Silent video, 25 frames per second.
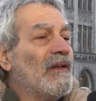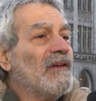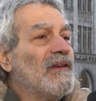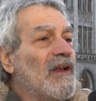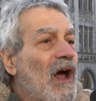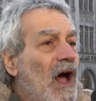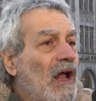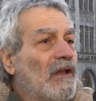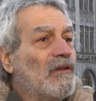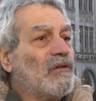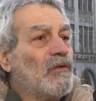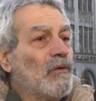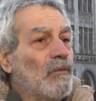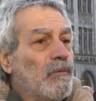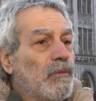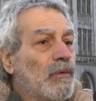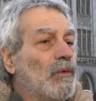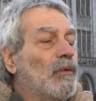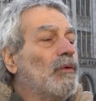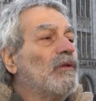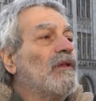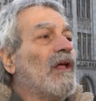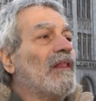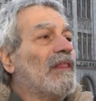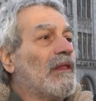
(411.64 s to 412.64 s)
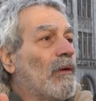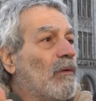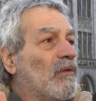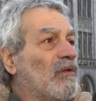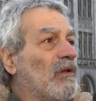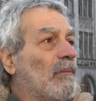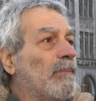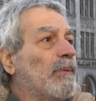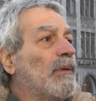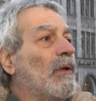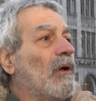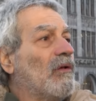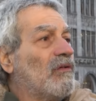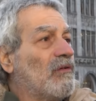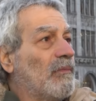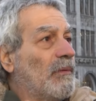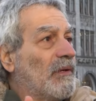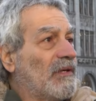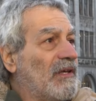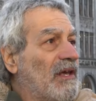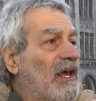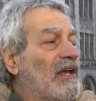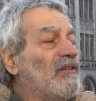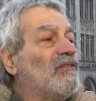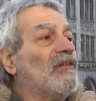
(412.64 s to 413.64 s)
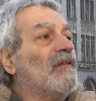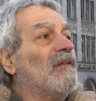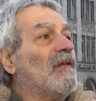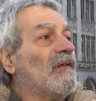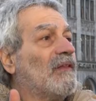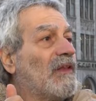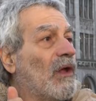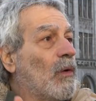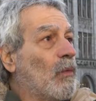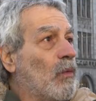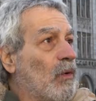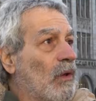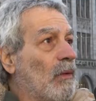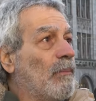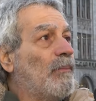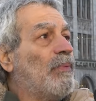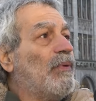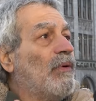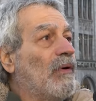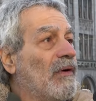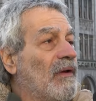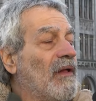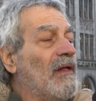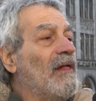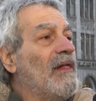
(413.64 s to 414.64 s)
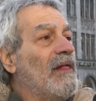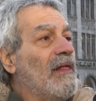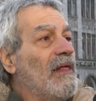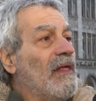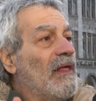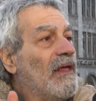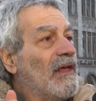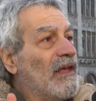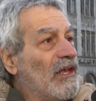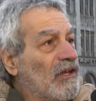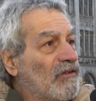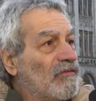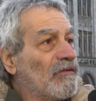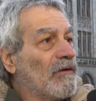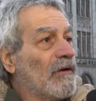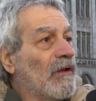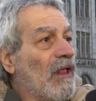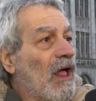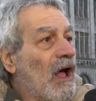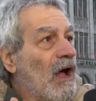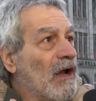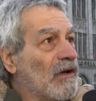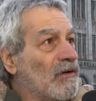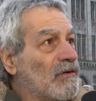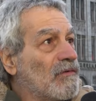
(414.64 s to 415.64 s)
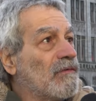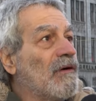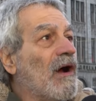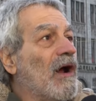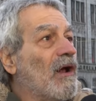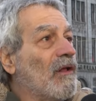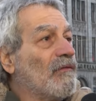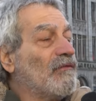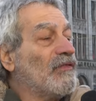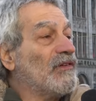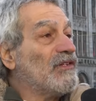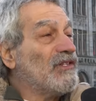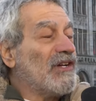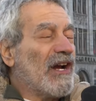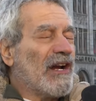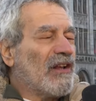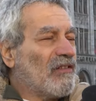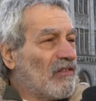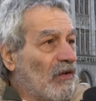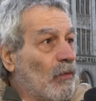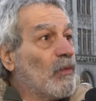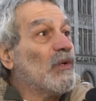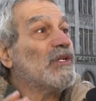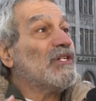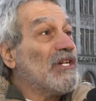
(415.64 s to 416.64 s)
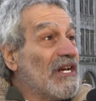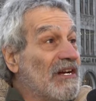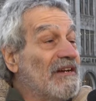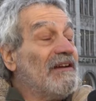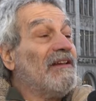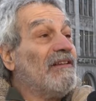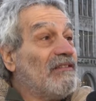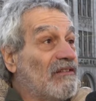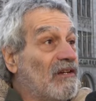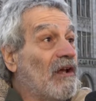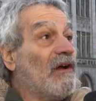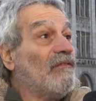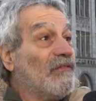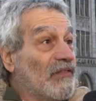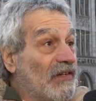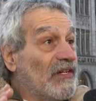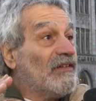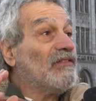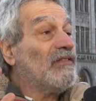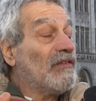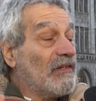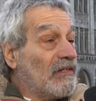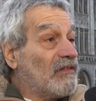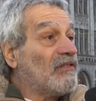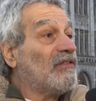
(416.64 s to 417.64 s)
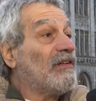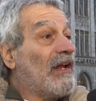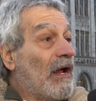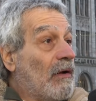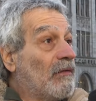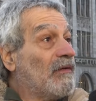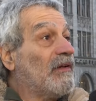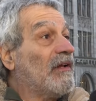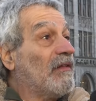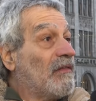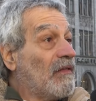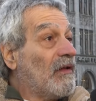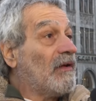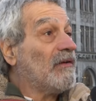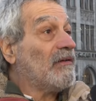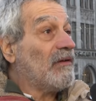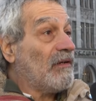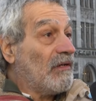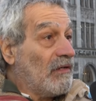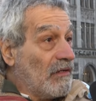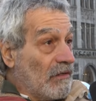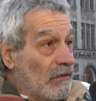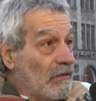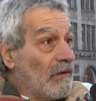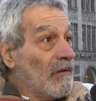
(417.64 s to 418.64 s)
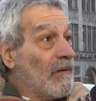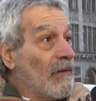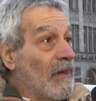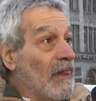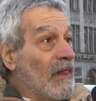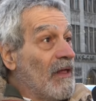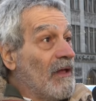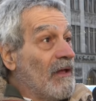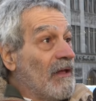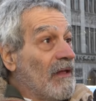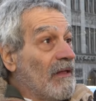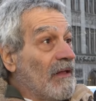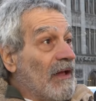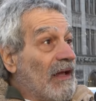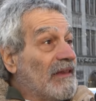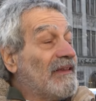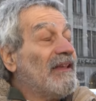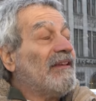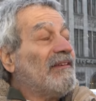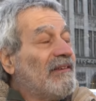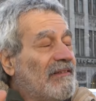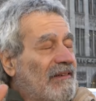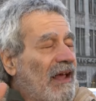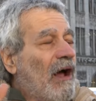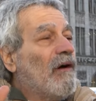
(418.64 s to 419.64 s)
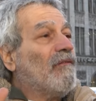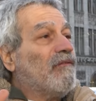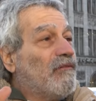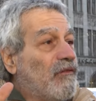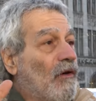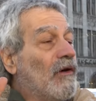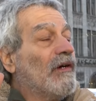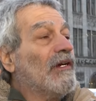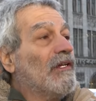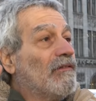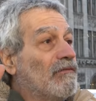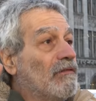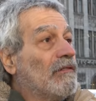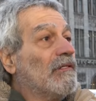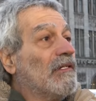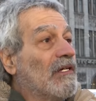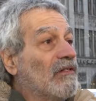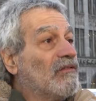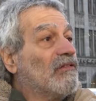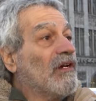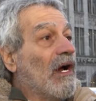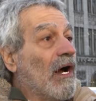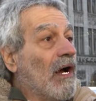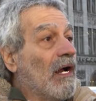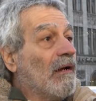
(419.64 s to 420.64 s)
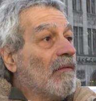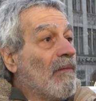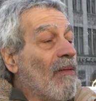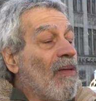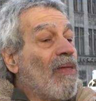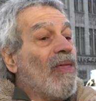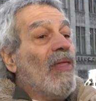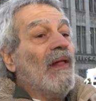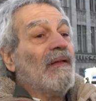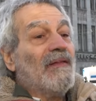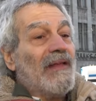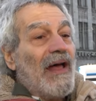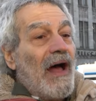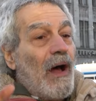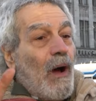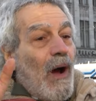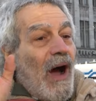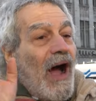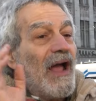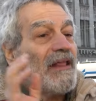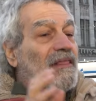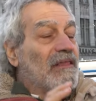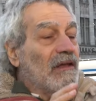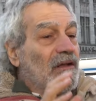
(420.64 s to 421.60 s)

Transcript: not to rule that there was a plausible case and that they will put Israel on trial for genocide, which in itself is an astounding thing to hear. And this is how far Israel has gone. Now, I